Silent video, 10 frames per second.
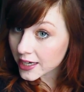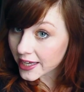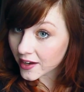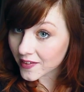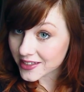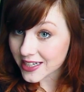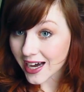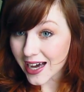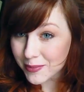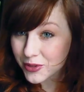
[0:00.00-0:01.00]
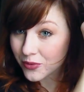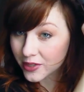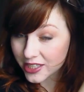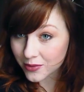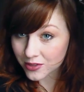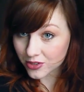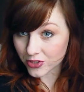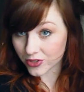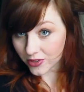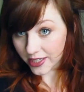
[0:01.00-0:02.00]
And on the top, you really want to
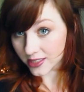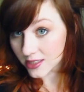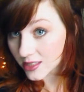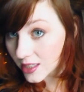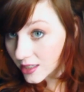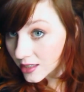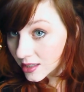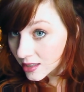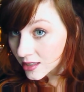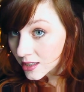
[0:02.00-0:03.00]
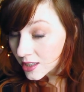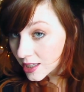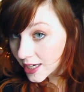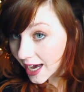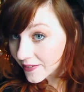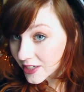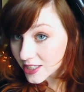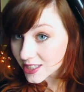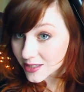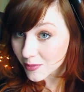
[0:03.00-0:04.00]
stress having
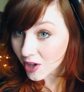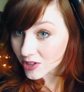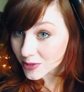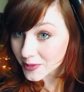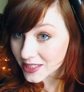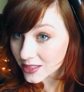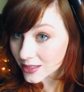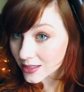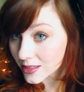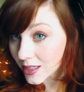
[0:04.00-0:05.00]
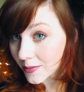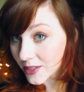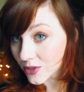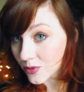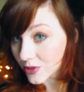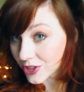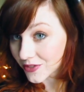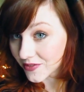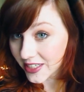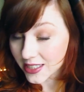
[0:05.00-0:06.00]
smaller pieces coming towards
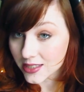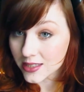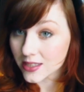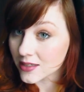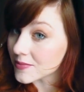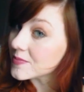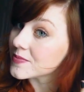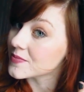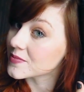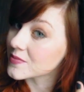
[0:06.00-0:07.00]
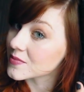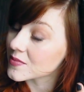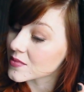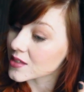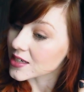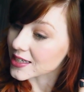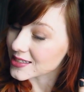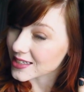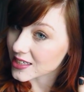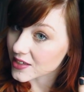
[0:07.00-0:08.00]
your face.
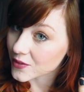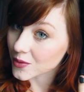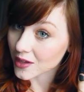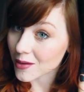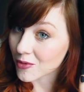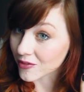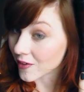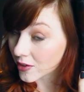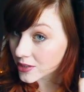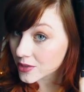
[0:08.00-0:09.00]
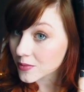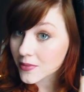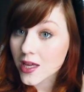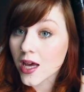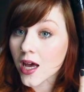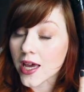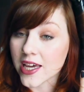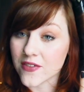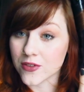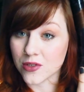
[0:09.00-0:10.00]
It's going to give you a lot more volume
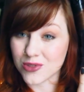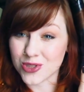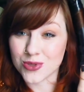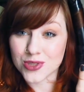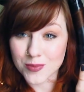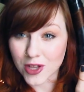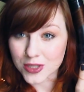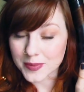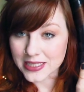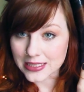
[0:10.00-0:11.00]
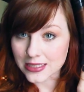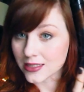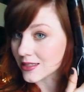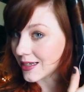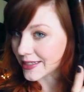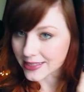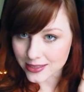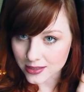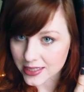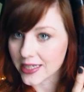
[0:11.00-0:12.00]
if you do smaller pieces.
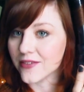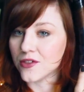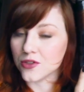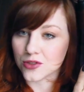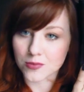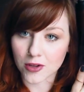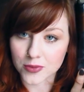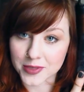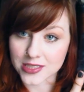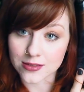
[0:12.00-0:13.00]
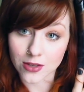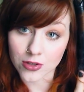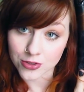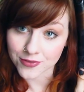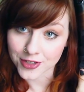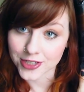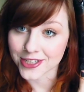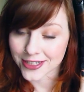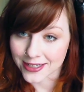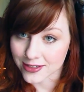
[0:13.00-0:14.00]
Ideally, if you do smaller pieces all over,
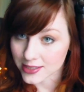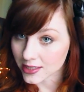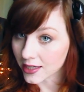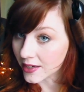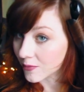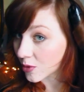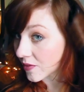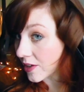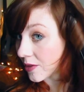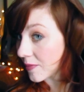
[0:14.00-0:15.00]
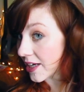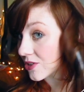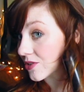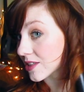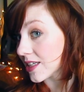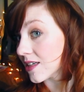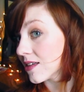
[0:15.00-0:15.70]
your hair is going to have more volume naturally.